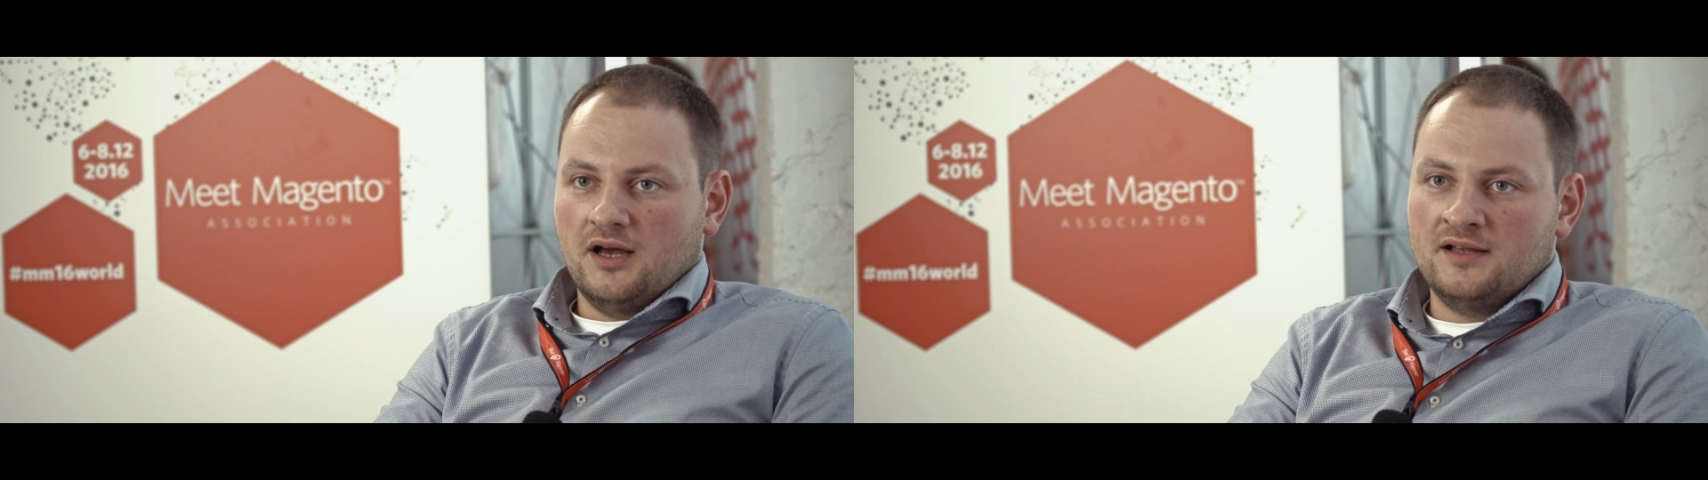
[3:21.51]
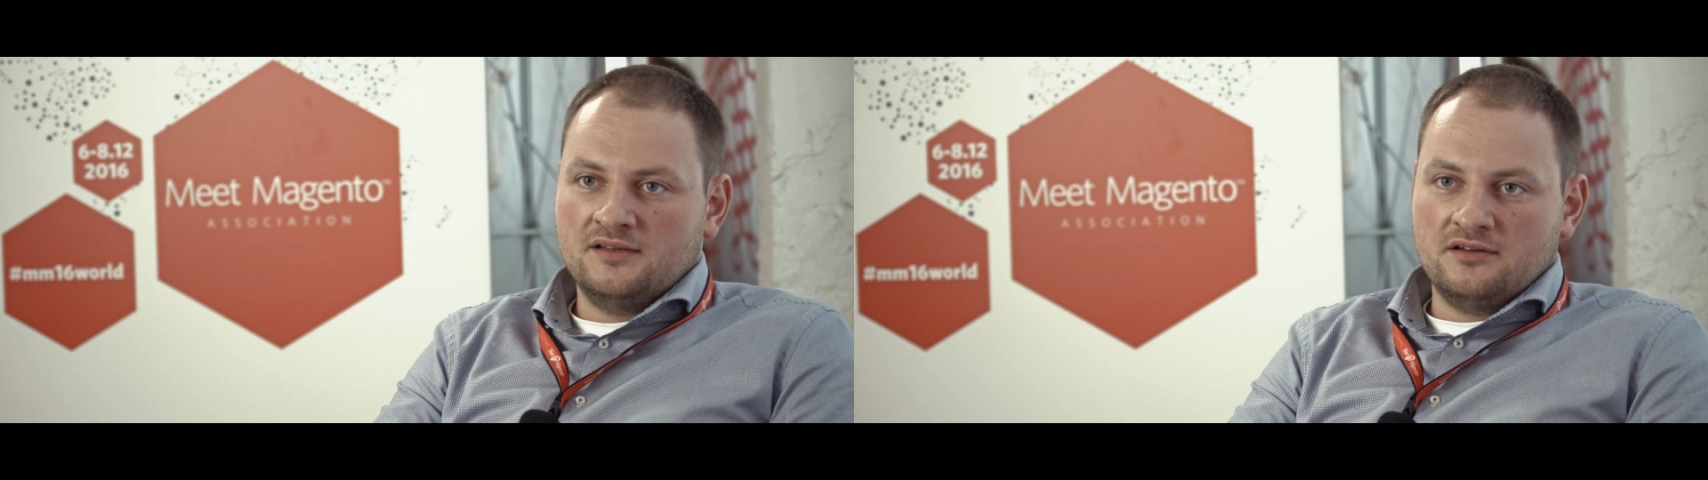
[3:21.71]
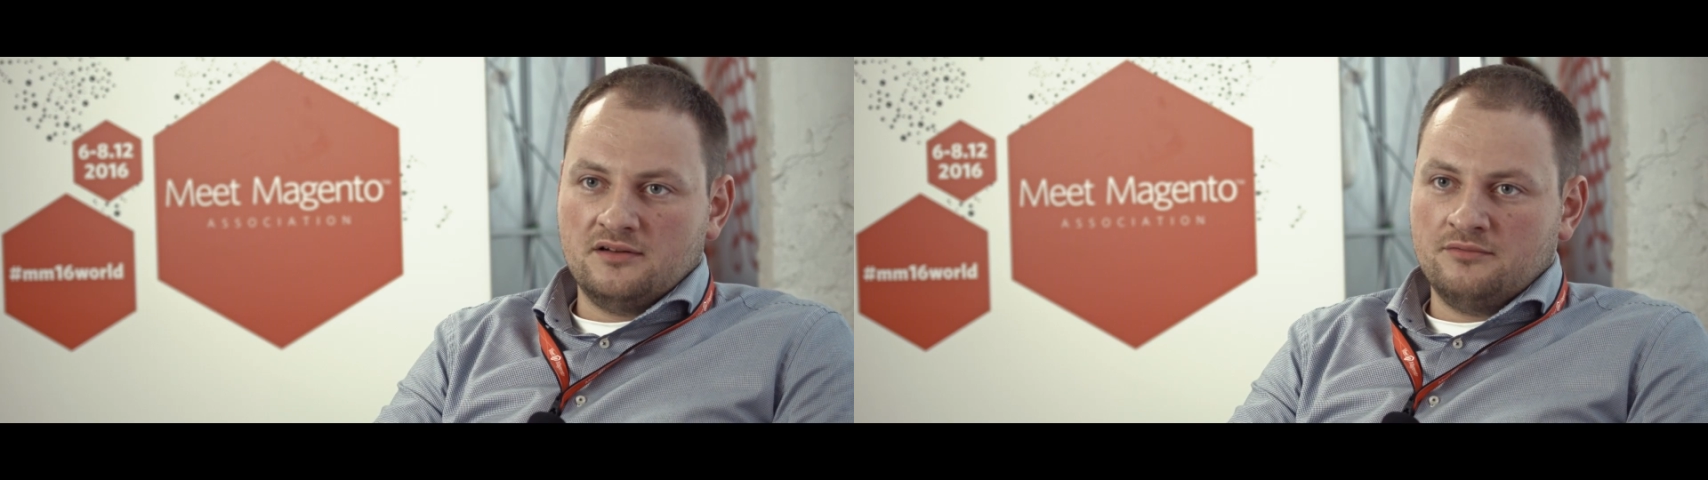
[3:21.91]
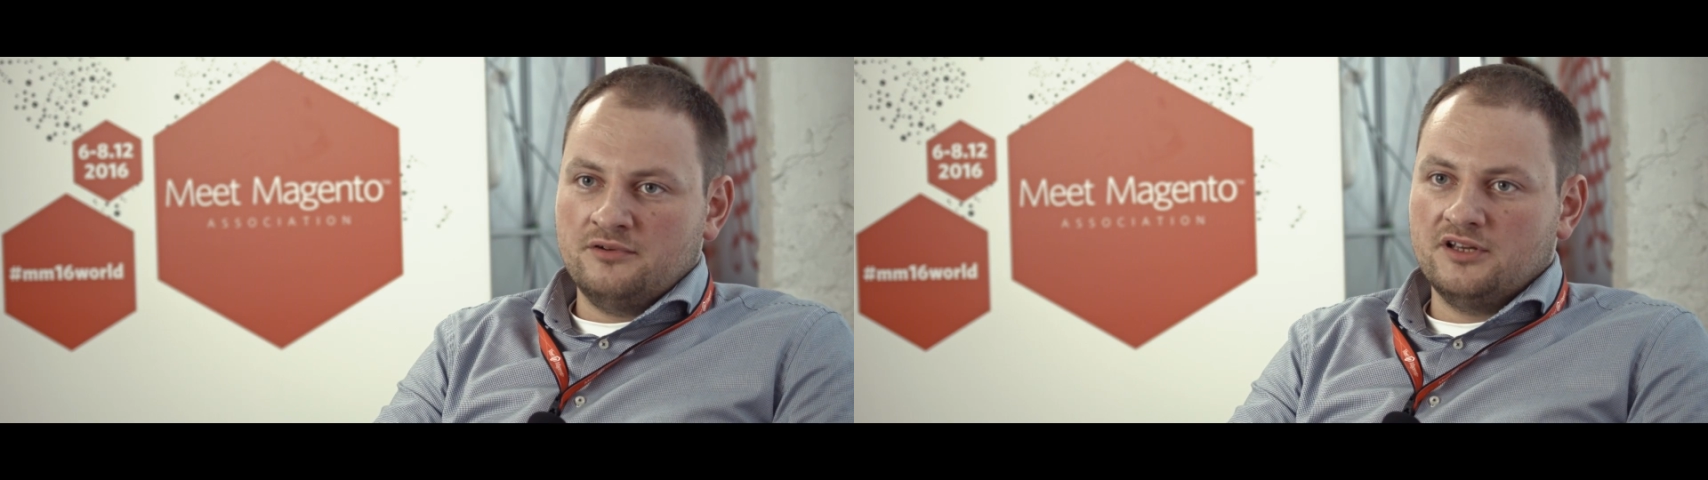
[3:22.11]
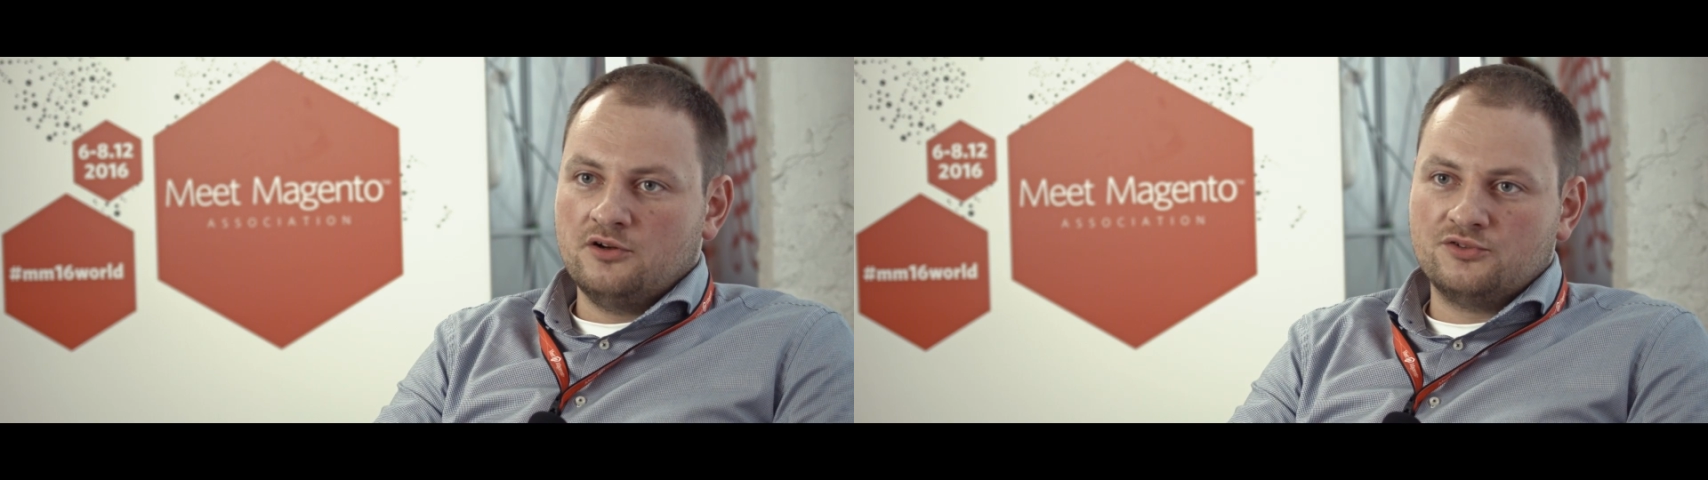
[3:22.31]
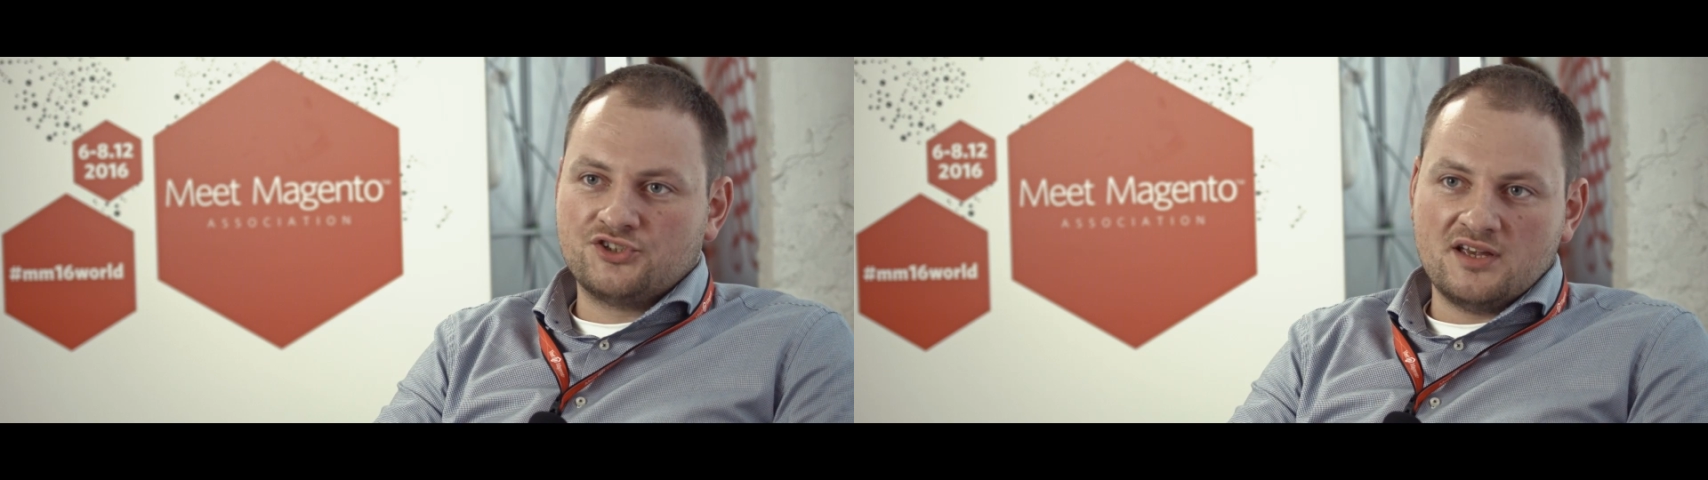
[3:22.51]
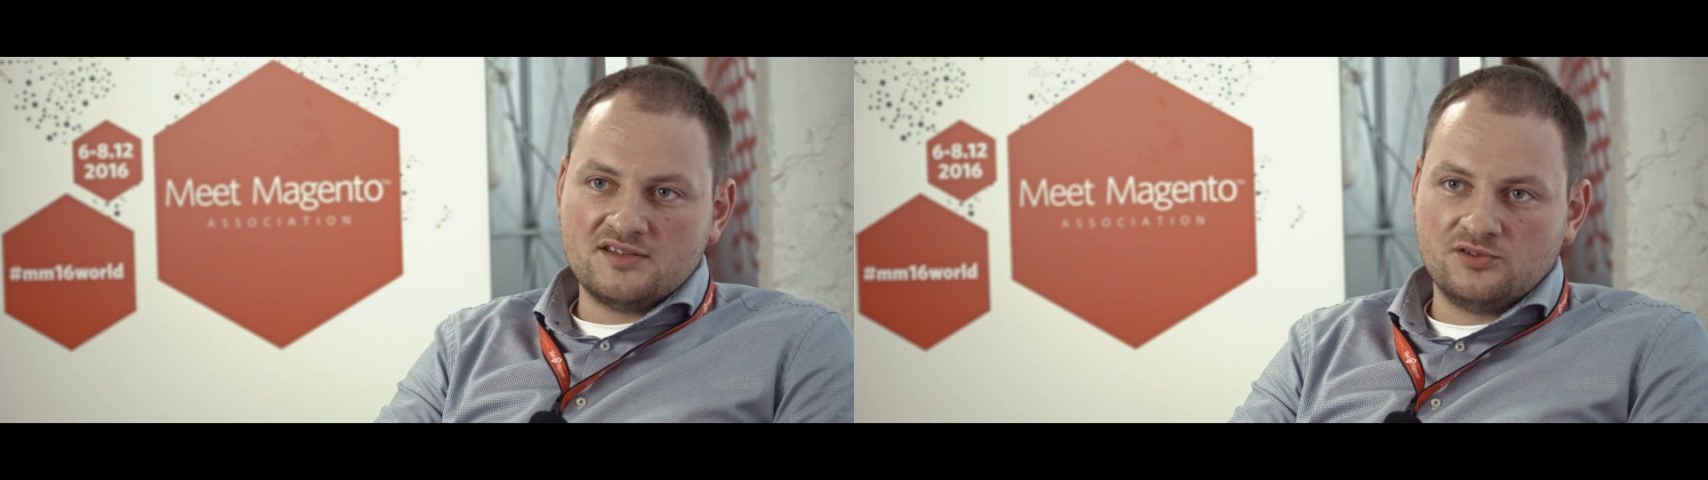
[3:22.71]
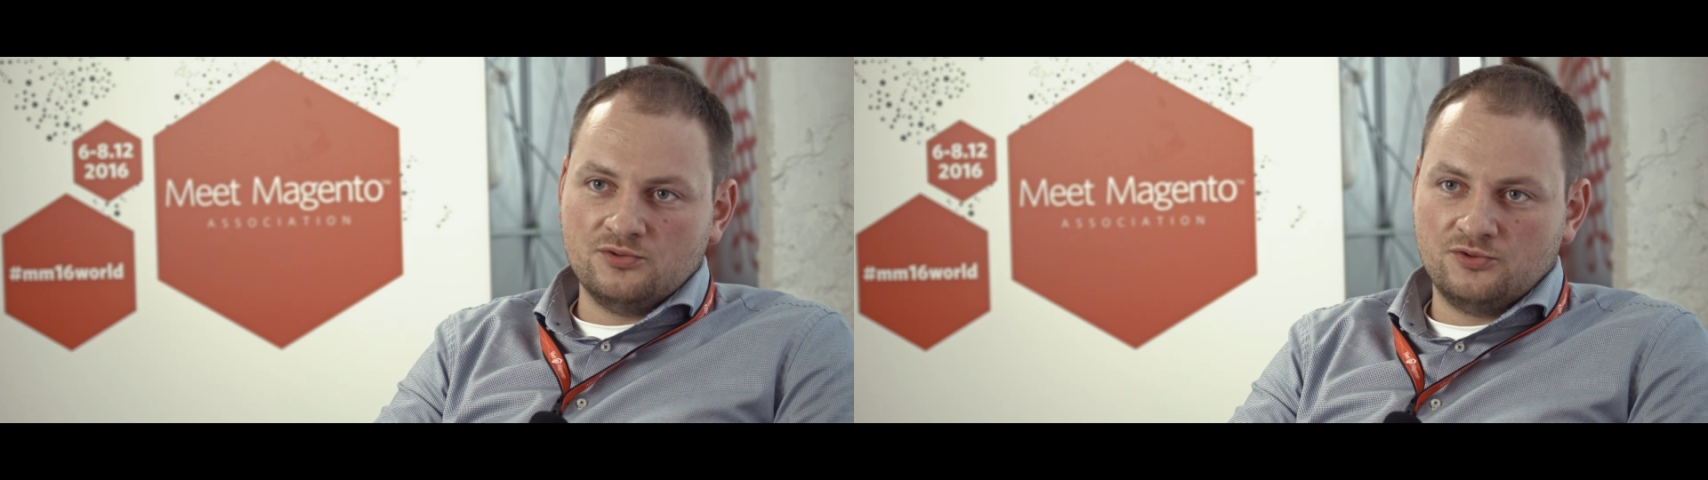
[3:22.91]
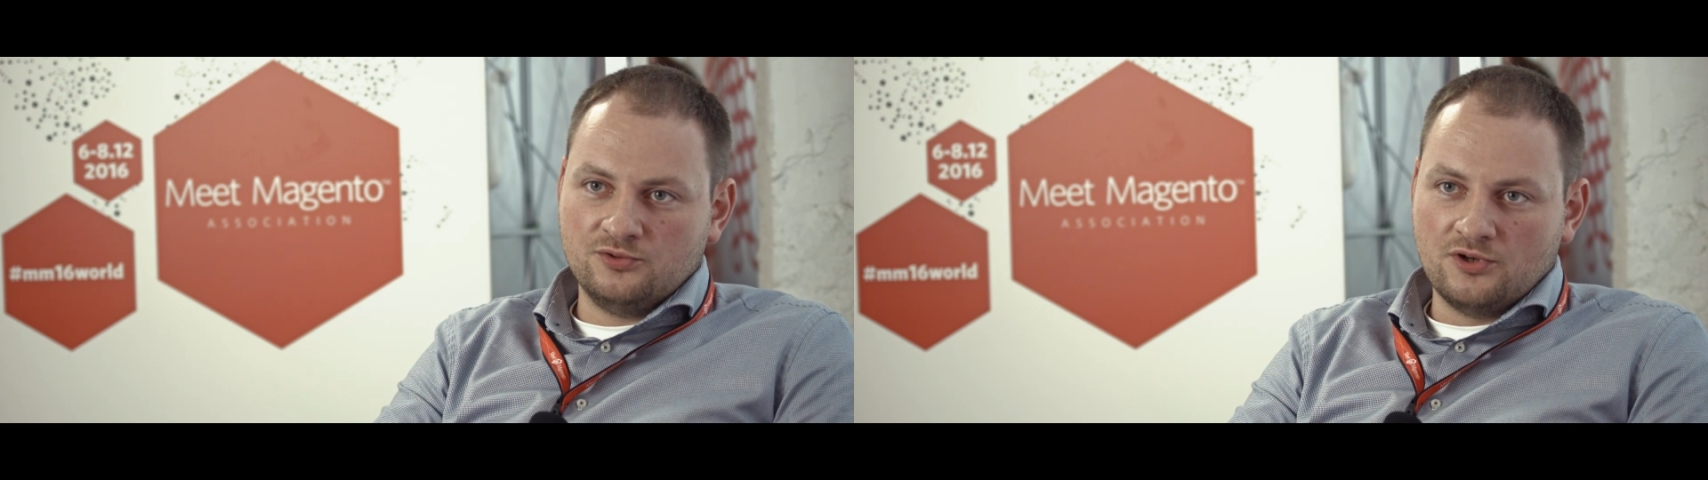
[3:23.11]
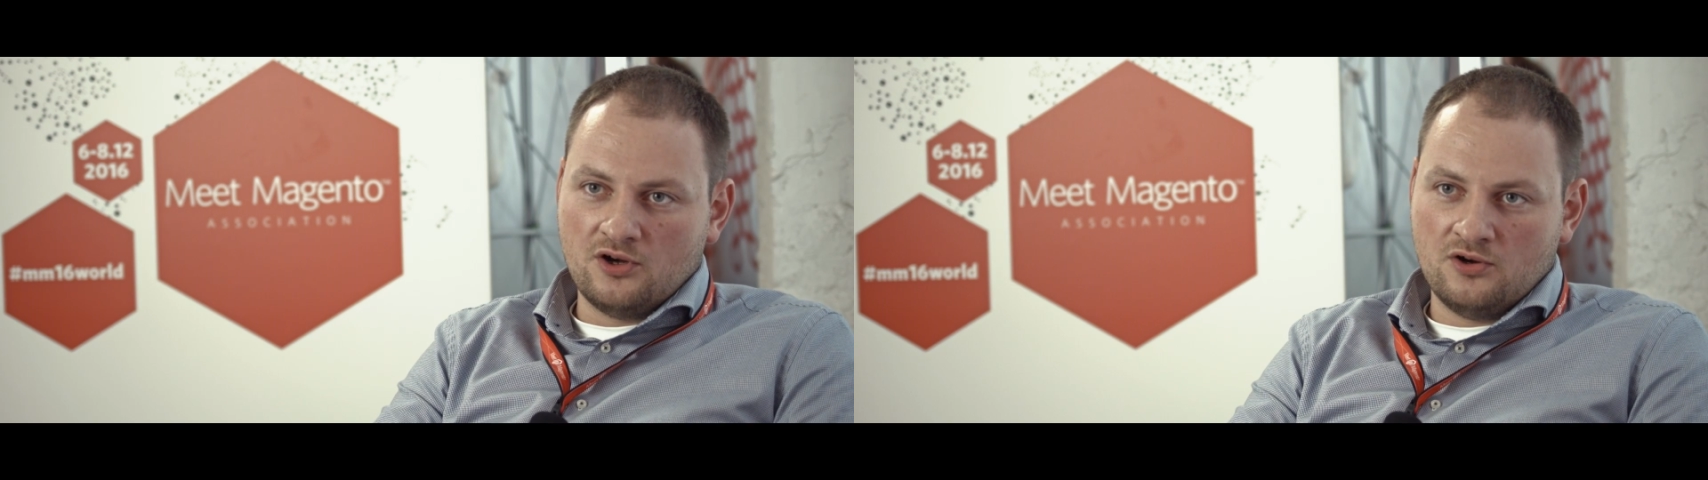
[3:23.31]
and a really good chance
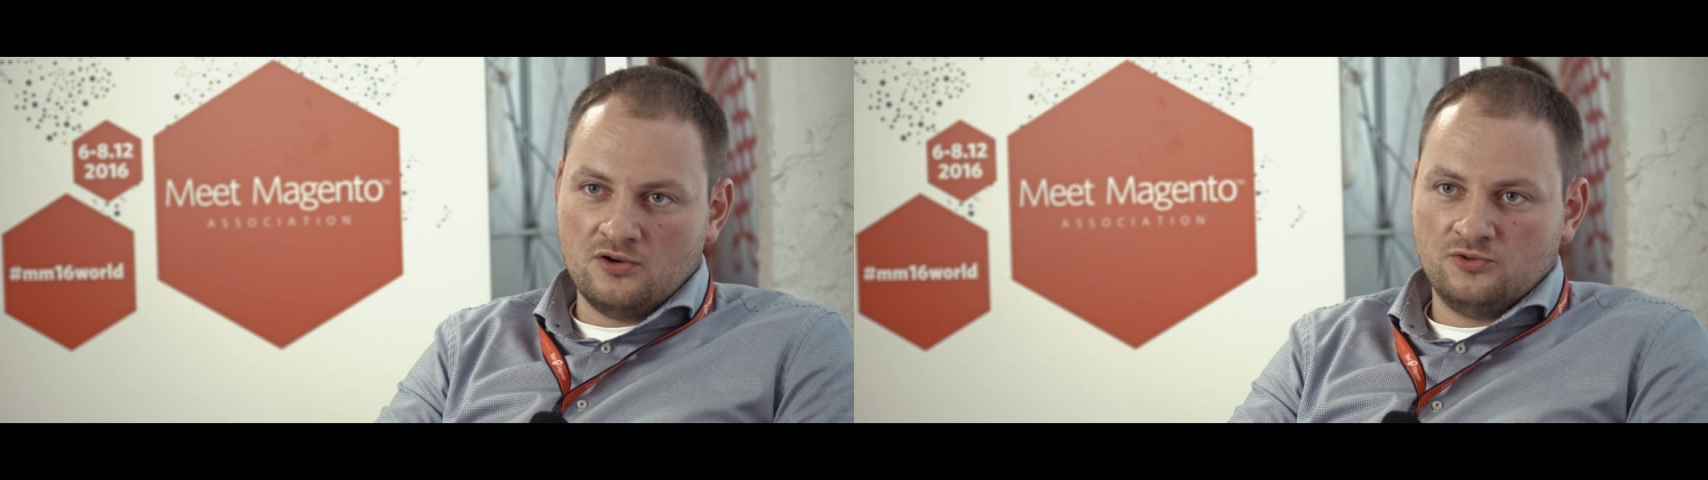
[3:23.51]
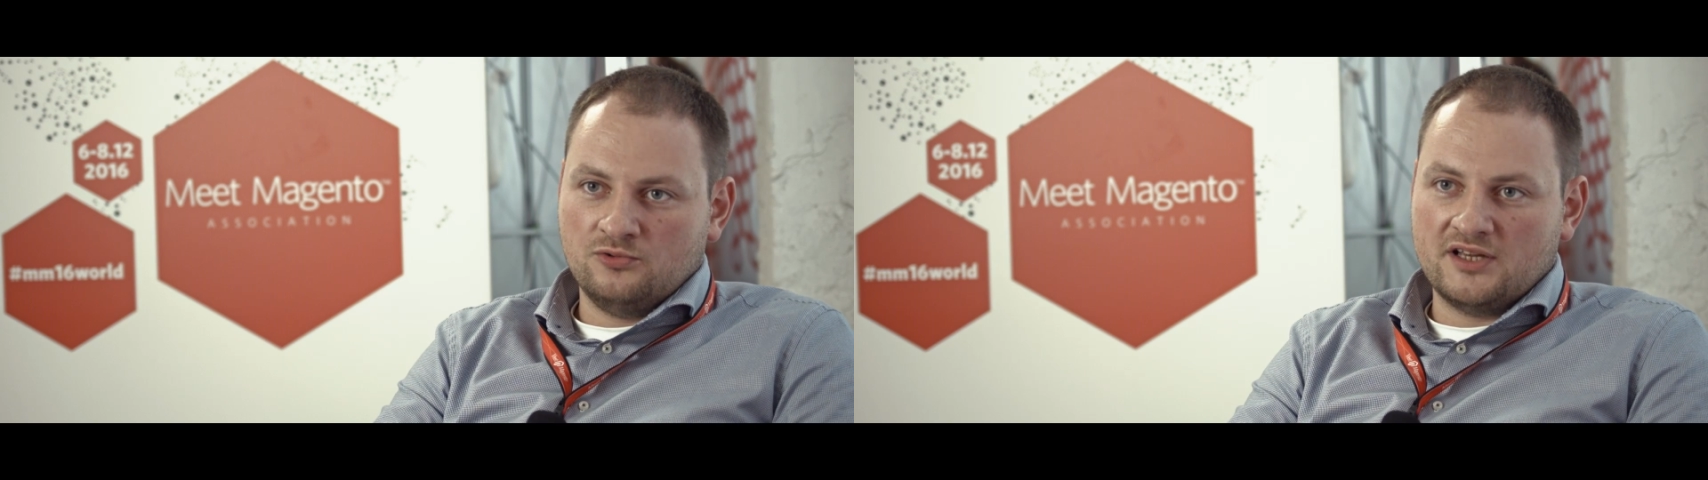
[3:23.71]
to